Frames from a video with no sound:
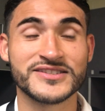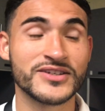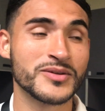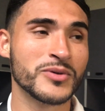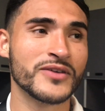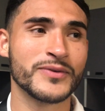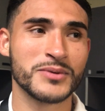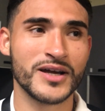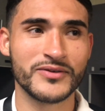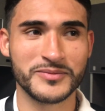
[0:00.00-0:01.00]
I steal the ball from
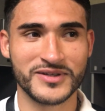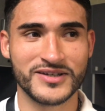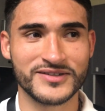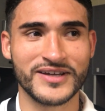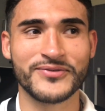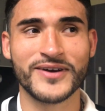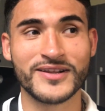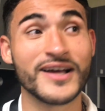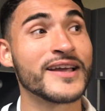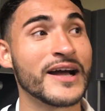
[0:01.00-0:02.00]
Kelvin because I
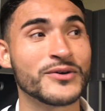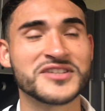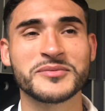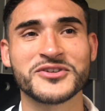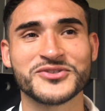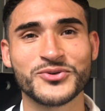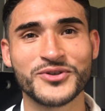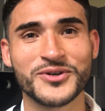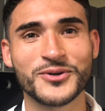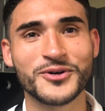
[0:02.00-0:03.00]
felt like I was able to score
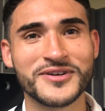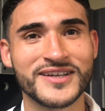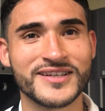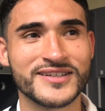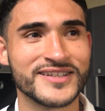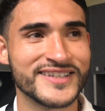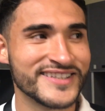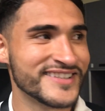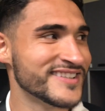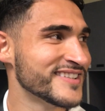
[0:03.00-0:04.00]
the goal, and
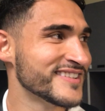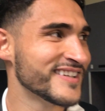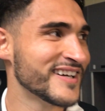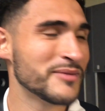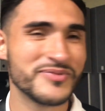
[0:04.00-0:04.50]
I